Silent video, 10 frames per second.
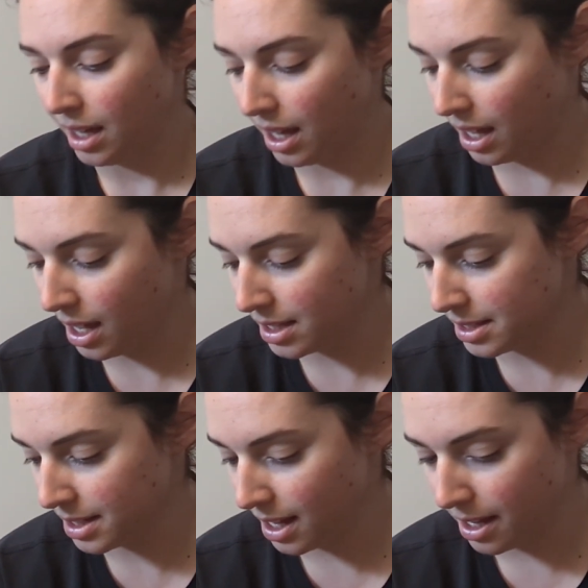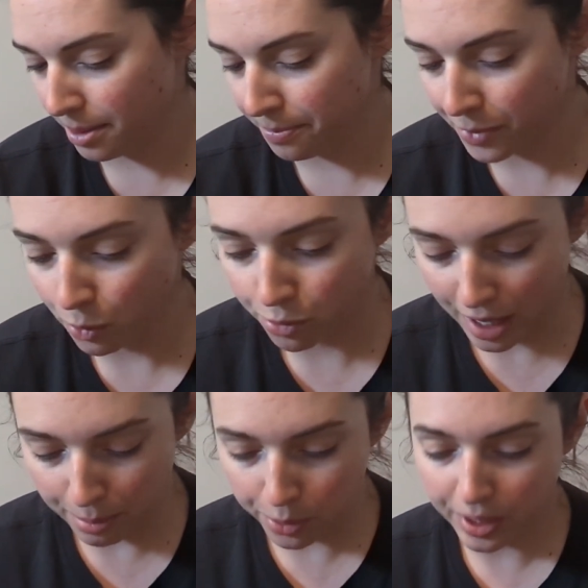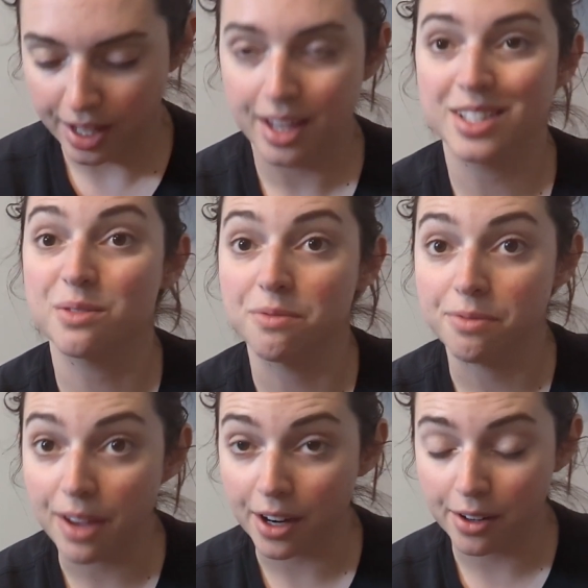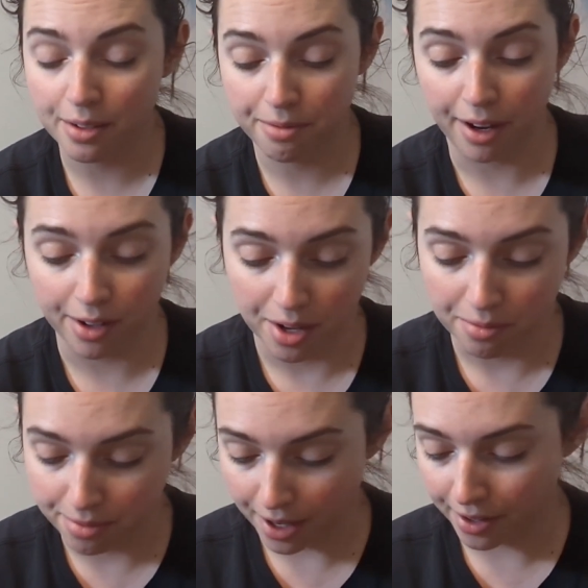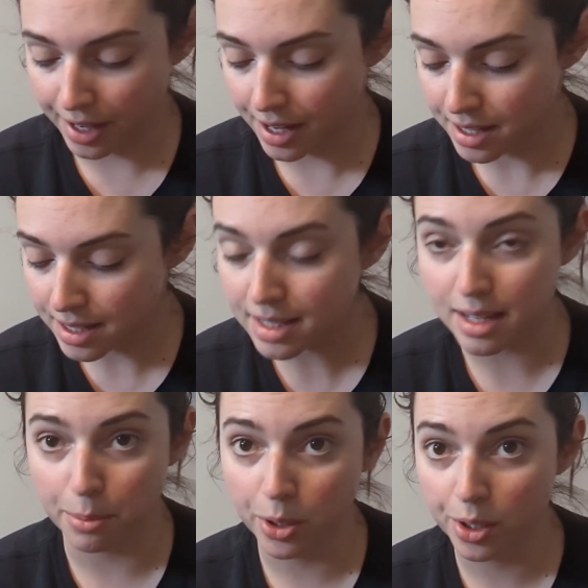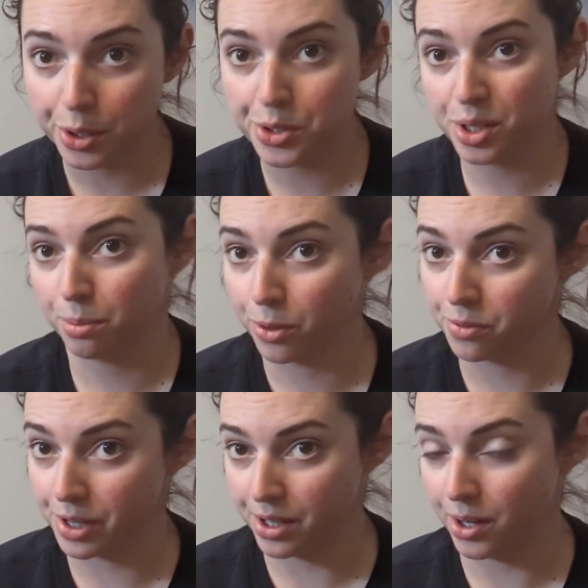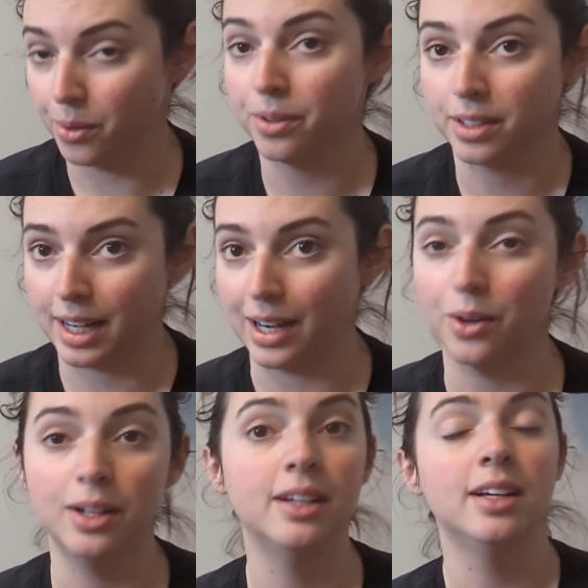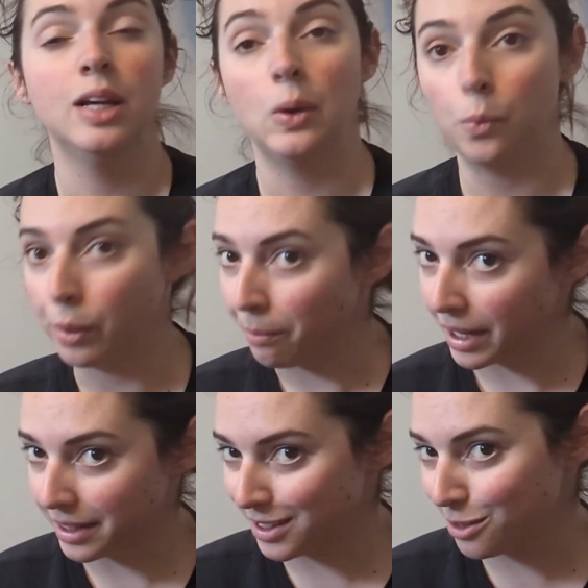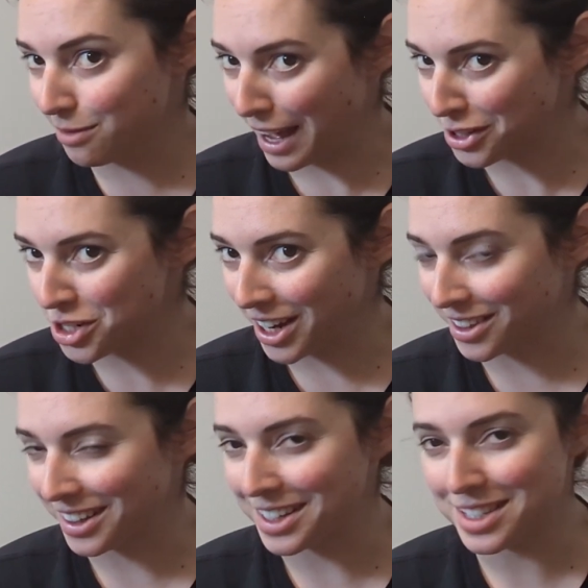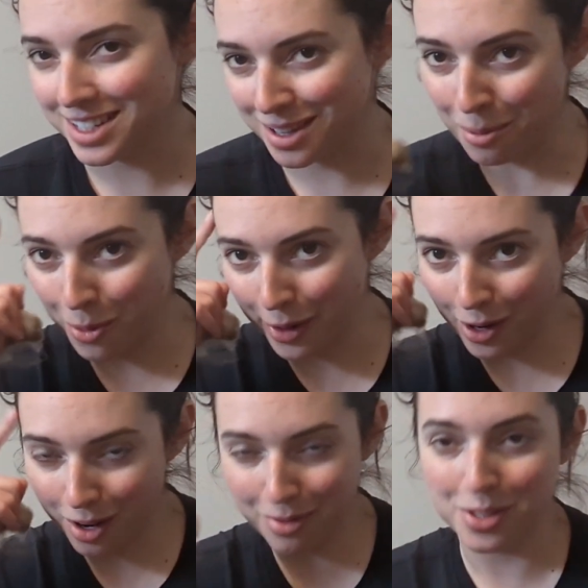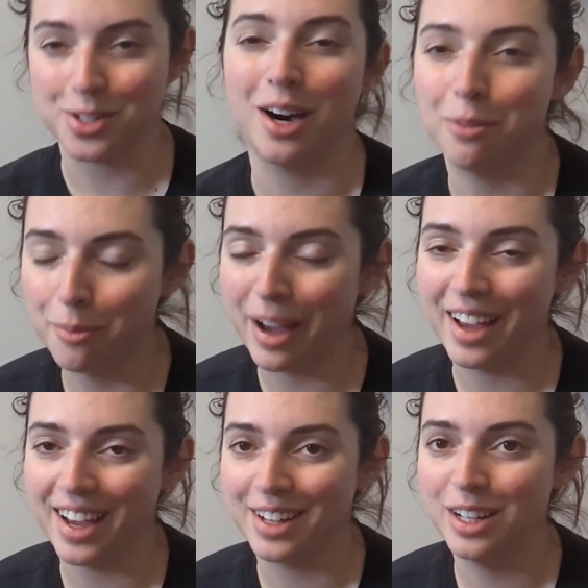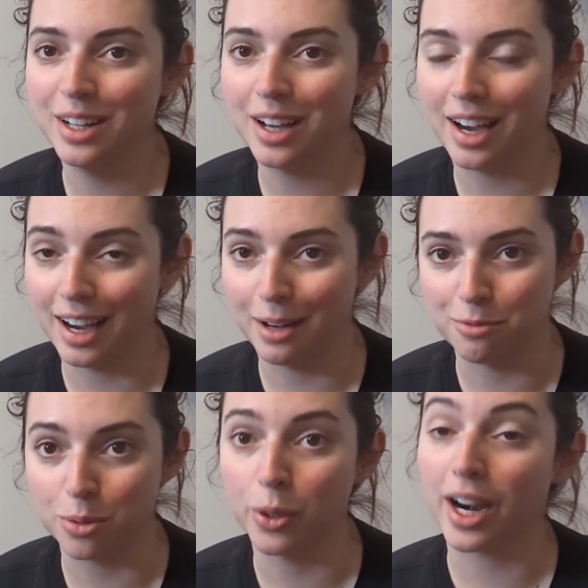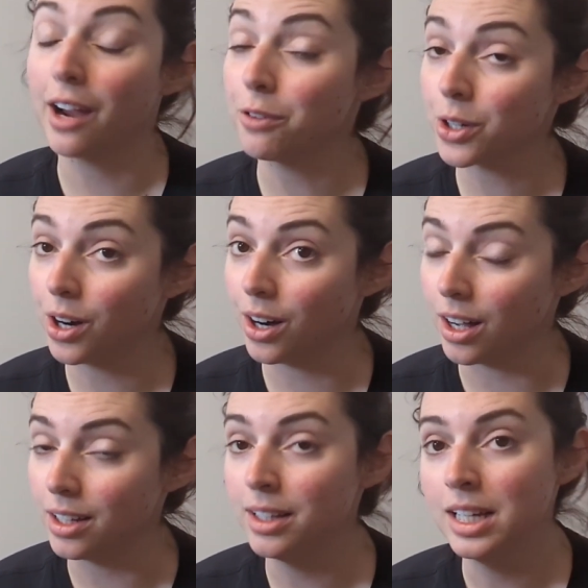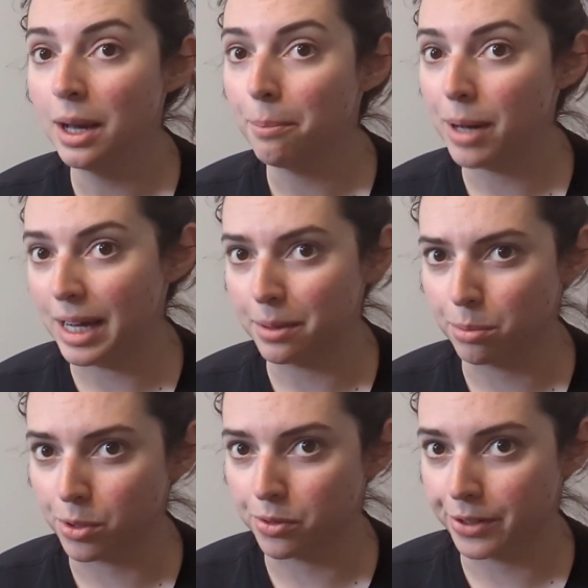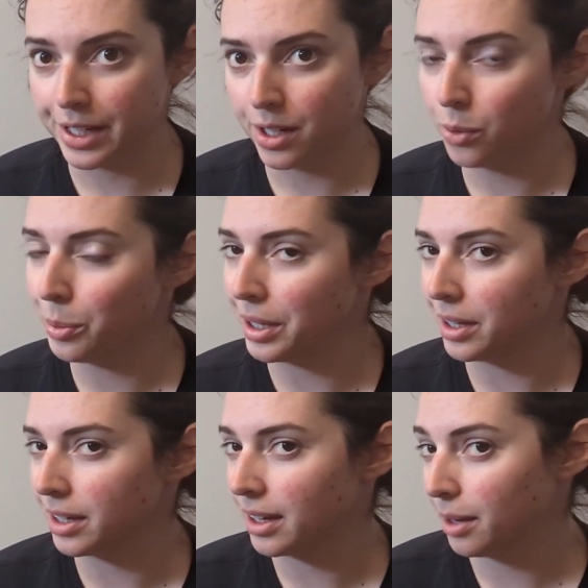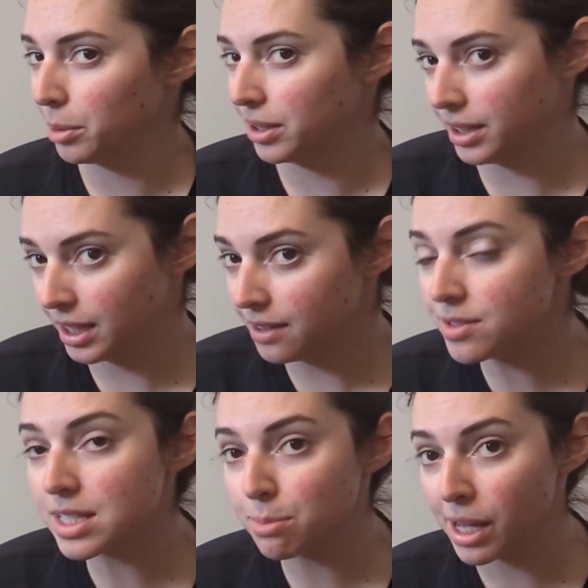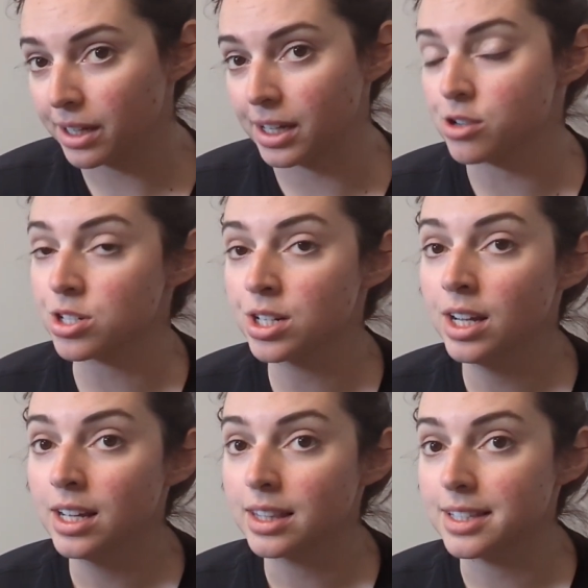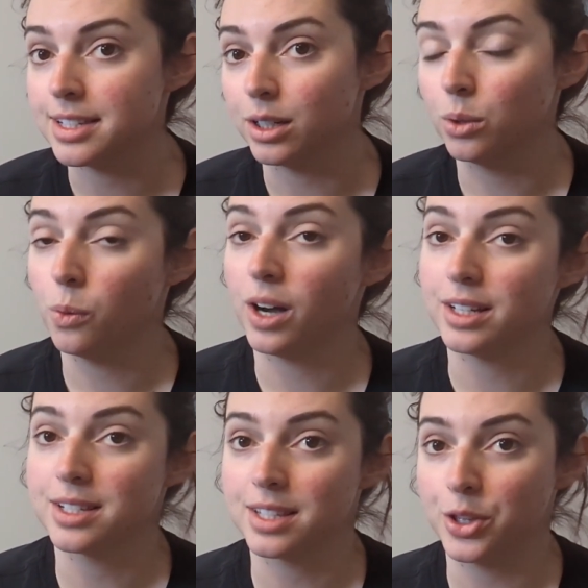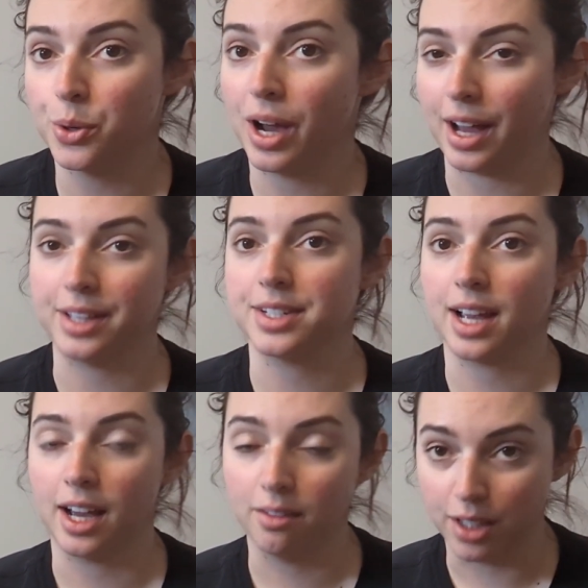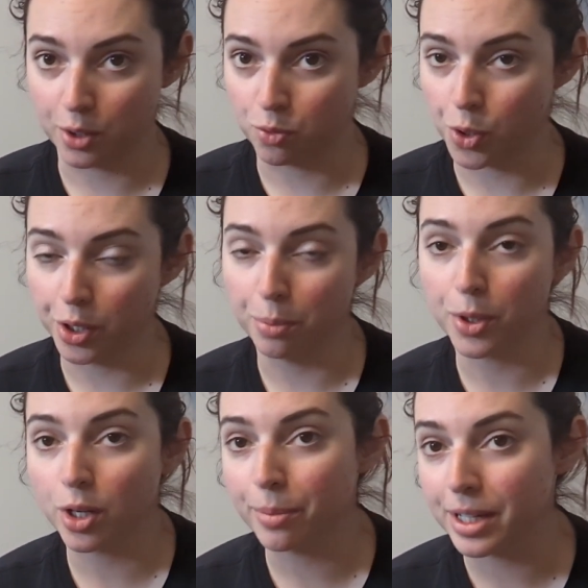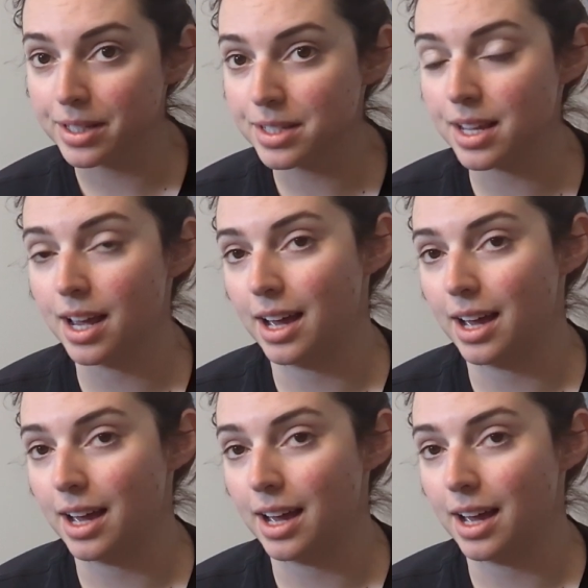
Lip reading: And rambouillet is very, very, very similar to merino. Now, we might need to fact check this because I'm going off the top of my head from what I recall. But merino being, I believe, Spanish, the deal was that you had to have like royal permits.